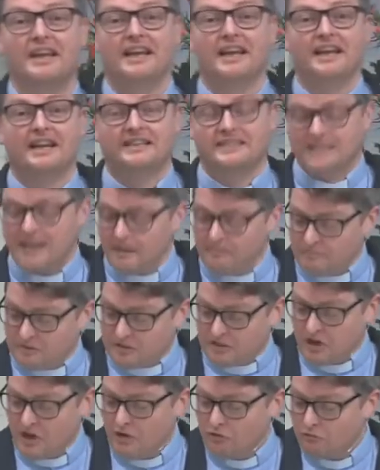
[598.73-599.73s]
he
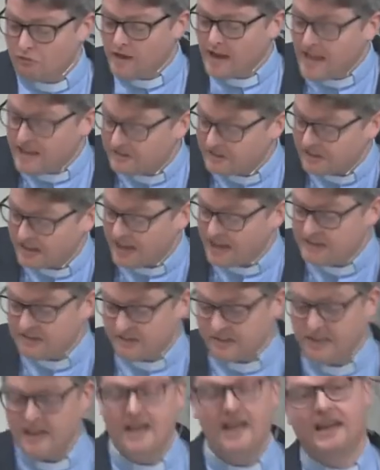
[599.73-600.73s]
accepts re
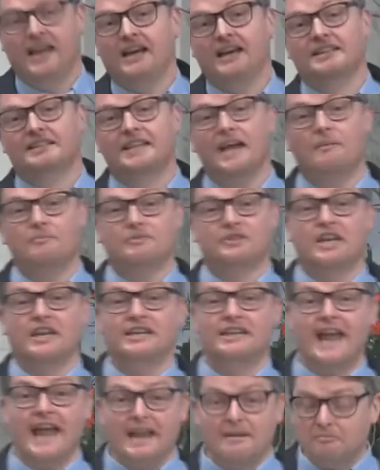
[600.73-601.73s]
education, he accepts a
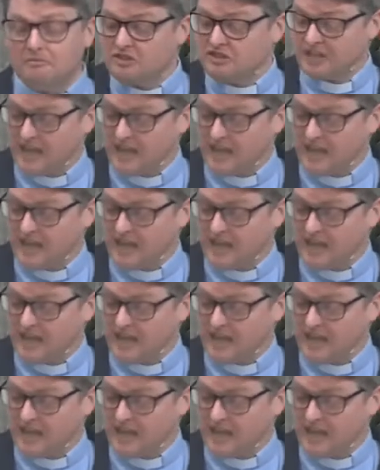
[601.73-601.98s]
name